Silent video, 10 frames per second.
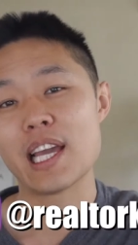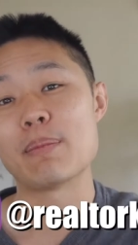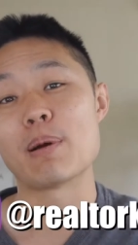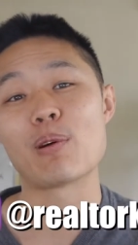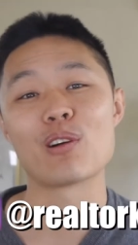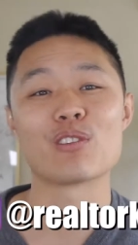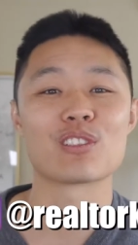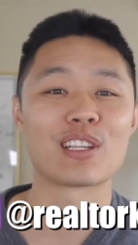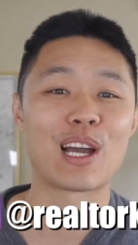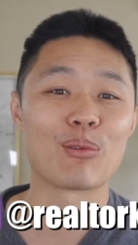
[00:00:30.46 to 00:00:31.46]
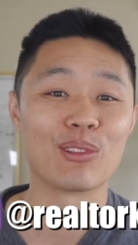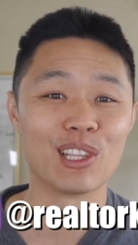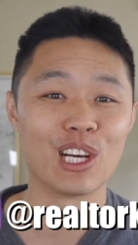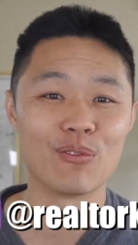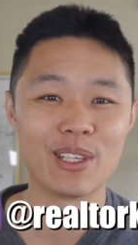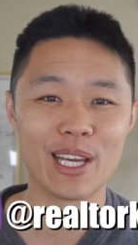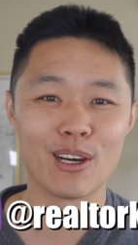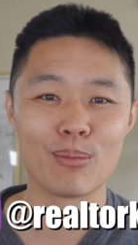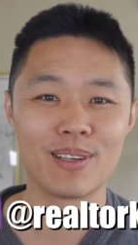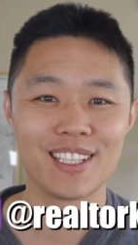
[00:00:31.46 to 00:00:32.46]
and my partners and I would love to
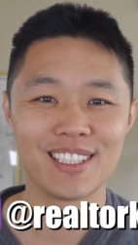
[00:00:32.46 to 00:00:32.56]
help.